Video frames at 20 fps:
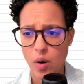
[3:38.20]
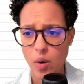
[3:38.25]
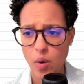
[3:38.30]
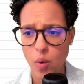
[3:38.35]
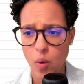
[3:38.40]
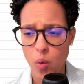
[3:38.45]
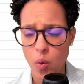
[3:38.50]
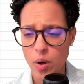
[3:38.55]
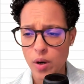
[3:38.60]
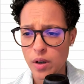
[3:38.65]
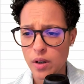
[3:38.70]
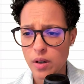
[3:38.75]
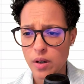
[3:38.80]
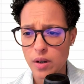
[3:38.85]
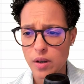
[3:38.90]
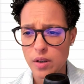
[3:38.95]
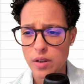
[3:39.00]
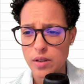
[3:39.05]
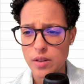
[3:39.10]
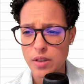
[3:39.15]

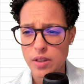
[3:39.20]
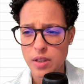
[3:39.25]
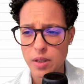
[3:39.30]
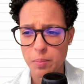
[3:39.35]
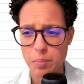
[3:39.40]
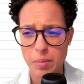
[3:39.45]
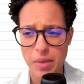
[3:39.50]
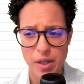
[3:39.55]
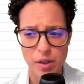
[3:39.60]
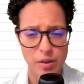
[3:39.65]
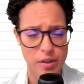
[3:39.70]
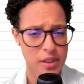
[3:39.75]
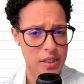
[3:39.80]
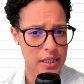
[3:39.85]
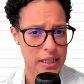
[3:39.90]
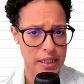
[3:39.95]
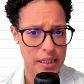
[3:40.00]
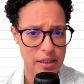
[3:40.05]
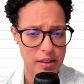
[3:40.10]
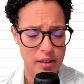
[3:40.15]
or submitter
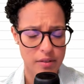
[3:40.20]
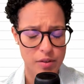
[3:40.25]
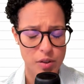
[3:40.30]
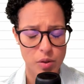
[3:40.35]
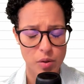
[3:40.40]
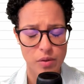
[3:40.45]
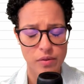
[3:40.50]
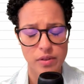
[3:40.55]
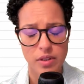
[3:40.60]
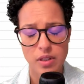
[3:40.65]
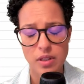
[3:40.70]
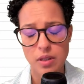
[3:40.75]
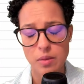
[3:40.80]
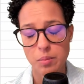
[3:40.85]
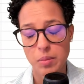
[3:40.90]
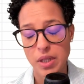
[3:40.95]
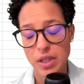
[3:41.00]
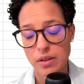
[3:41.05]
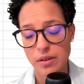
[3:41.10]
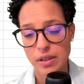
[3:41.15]
deleted If So if the
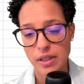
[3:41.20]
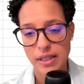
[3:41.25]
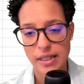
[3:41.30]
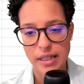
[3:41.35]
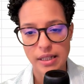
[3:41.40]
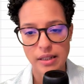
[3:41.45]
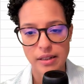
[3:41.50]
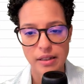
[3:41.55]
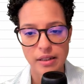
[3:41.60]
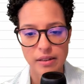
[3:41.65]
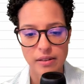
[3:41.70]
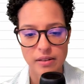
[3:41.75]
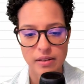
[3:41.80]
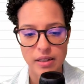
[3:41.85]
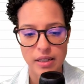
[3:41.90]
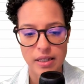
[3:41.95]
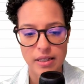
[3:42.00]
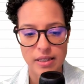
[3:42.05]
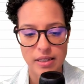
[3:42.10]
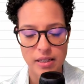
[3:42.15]
submitter deleted it
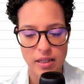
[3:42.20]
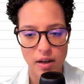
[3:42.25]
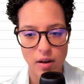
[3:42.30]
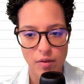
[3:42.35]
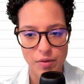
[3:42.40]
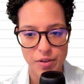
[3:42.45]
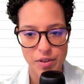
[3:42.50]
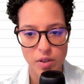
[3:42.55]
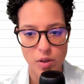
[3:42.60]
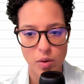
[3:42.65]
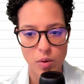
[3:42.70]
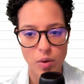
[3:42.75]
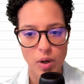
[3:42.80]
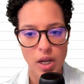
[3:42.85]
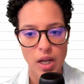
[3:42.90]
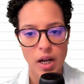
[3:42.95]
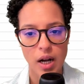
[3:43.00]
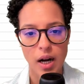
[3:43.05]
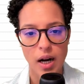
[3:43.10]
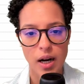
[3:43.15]
itself. So
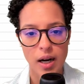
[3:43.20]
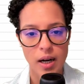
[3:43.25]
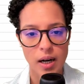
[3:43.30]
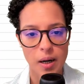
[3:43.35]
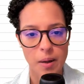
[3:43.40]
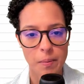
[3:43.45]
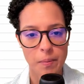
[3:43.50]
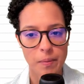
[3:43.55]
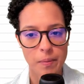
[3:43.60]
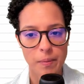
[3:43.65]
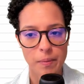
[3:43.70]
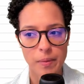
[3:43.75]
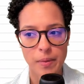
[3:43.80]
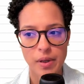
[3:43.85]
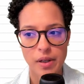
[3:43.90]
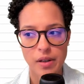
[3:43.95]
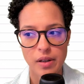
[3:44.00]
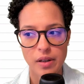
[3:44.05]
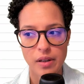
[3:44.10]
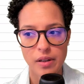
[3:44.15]
um,
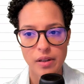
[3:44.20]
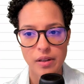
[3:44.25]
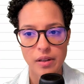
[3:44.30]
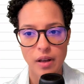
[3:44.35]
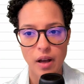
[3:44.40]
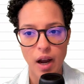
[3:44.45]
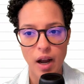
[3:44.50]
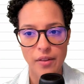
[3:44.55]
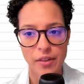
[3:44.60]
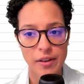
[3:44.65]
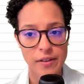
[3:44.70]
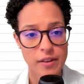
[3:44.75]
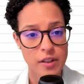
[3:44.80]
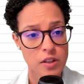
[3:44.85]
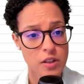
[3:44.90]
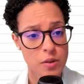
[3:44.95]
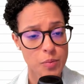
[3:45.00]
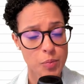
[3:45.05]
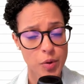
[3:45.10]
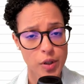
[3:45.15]
I think this
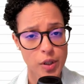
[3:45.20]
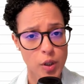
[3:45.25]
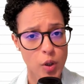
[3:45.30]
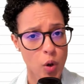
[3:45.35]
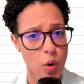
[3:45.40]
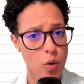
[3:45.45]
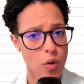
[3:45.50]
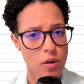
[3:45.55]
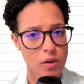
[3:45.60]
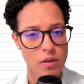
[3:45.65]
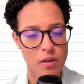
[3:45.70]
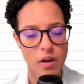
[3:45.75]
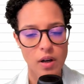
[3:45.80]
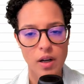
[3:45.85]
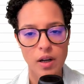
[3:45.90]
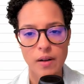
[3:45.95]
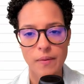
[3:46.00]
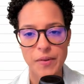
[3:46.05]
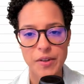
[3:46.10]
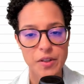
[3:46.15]
is pretty cool,
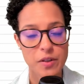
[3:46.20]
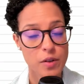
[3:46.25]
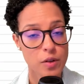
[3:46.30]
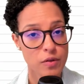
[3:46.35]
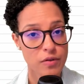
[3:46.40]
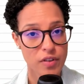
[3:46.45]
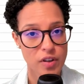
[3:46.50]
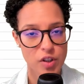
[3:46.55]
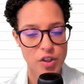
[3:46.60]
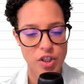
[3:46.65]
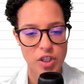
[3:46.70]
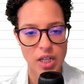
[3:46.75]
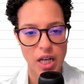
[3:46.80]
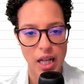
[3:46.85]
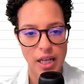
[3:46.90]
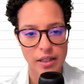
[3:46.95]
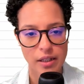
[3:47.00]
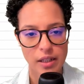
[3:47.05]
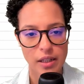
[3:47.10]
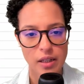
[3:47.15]
uh, this new
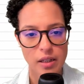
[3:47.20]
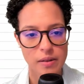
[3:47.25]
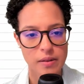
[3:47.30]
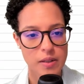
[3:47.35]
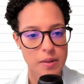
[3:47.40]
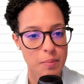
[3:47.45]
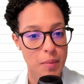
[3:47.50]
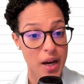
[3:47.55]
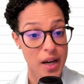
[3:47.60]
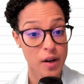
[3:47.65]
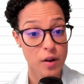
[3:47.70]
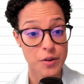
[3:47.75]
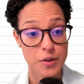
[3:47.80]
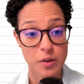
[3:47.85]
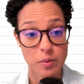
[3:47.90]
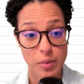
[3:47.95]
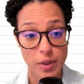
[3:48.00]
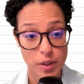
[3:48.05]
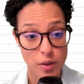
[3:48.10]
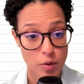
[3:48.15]
functionality. This might
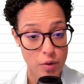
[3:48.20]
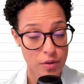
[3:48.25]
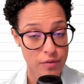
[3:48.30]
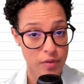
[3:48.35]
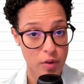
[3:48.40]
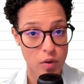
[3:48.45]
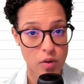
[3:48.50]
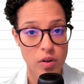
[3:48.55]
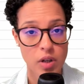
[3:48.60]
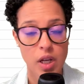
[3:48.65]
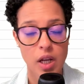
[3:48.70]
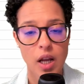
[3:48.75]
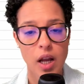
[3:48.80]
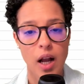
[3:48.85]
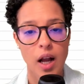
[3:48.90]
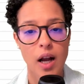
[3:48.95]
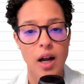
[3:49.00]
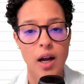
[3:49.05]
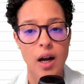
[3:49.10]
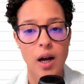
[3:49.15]
also be useful
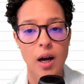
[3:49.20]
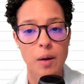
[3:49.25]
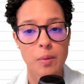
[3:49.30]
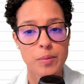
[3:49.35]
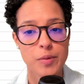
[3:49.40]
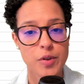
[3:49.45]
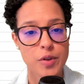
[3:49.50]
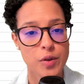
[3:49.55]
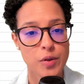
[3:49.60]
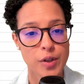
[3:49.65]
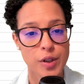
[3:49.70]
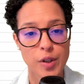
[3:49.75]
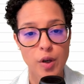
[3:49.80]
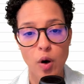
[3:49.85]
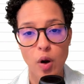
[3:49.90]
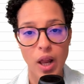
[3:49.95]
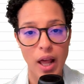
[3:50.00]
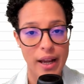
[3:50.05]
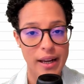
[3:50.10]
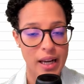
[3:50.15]
um, to, you
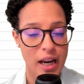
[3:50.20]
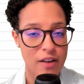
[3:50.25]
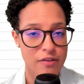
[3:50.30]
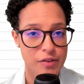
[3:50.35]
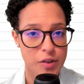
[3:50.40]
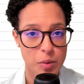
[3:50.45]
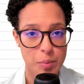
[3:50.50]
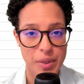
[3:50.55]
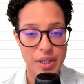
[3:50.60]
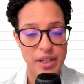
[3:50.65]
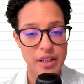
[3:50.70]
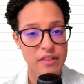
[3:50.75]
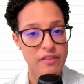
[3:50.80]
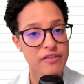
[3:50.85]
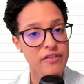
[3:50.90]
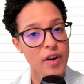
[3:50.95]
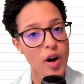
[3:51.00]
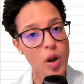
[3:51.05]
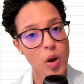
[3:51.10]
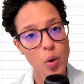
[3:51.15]
know, like after meeting
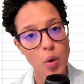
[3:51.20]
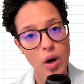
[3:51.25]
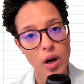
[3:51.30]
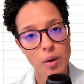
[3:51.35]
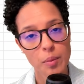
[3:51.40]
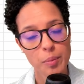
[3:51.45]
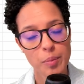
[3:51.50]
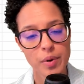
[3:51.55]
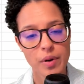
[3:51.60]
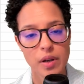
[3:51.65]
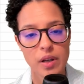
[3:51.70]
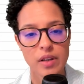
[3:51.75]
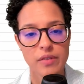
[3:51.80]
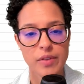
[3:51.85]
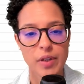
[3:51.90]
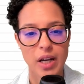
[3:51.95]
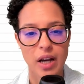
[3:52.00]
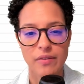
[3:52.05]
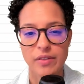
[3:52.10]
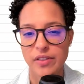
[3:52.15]
follow up, if
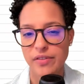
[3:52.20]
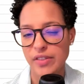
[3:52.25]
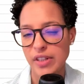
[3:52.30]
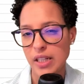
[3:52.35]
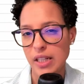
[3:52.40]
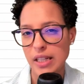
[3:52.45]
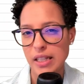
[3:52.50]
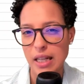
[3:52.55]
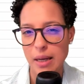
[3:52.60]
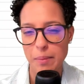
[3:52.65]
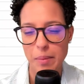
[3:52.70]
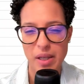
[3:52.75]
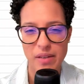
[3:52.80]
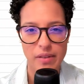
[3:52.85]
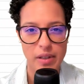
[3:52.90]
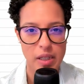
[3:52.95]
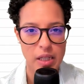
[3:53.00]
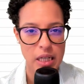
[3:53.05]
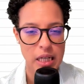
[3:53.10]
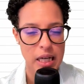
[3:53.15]
you have the feeling that
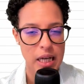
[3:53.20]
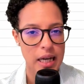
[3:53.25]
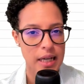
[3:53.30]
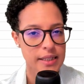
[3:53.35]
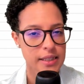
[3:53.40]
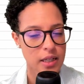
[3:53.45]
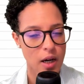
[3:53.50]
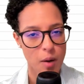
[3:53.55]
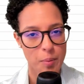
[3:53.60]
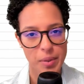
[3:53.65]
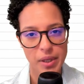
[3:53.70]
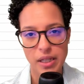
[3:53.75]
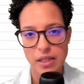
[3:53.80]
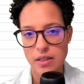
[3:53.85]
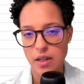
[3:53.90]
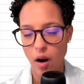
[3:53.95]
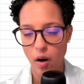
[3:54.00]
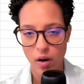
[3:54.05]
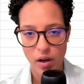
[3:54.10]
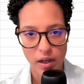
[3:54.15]
maybe a topic is
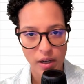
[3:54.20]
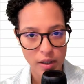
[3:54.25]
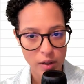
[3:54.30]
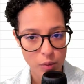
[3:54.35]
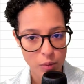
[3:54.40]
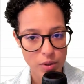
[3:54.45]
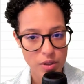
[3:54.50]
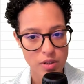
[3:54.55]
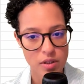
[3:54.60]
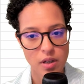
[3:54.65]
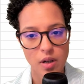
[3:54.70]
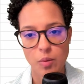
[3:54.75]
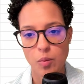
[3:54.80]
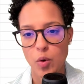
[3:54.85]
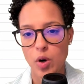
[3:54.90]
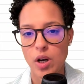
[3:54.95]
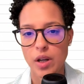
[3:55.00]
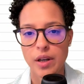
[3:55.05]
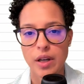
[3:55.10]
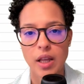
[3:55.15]
unclear with
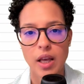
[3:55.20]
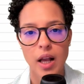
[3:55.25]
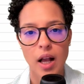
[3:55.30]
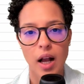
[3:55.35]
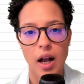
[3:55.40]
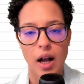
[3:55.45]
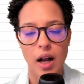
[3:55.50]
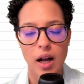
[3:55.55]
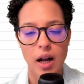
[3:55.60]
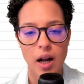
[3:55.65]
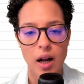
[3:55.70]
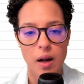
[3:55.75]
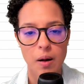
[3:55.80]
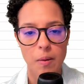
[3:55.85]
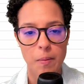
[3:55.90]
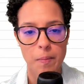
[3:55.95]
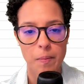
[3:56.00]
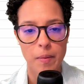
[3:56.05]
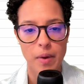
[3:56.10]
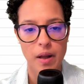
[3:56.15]
someone,
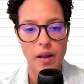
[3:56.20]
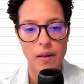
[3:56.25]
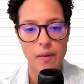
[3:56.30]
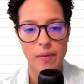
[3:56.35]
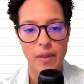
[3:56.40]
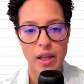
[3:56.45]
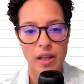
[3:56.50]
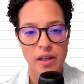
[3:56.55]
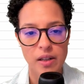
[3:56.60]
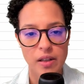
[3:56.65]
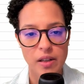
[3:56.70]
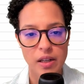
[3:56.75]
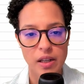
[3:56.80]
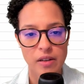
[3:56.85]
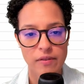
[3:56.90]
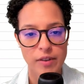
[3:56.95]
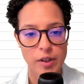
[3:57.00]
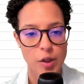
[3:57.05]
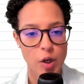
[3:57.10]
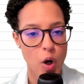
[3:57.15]
um, and
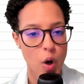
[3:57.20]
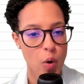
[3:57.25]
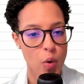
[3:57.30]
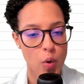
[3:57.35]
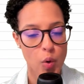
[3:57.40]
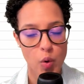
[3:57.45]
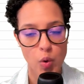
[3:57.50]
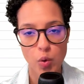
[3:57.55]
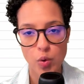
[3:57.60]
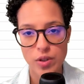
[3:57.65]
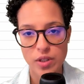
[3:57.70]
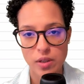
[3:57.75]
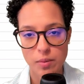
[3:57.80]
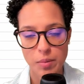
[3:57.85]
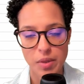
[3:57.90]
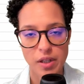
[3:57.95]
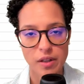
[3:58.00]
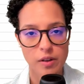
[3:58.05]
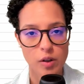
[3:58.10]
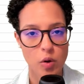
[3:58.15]
if you know who
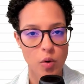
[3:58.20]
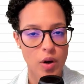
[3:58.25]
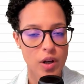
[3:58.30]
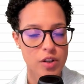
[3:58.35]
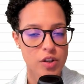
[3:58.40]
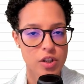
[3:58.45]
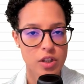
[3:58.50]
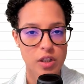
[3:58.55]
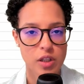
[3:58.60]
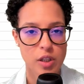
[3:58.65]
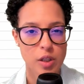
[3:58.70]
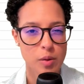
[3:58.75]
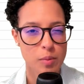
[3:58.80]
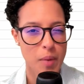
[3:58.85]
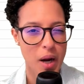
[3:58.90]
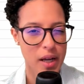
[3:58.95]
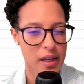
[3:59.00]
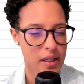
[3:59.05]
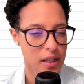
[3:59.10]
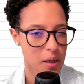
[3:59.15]
submitted the question, you
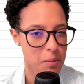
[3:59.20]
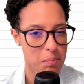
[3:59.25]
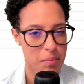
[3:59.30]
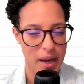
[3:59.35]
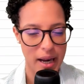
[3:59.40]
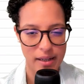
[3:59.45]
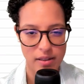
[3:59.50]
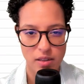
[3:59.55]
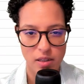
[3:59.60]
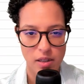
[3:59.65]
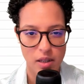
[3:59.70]
might get back to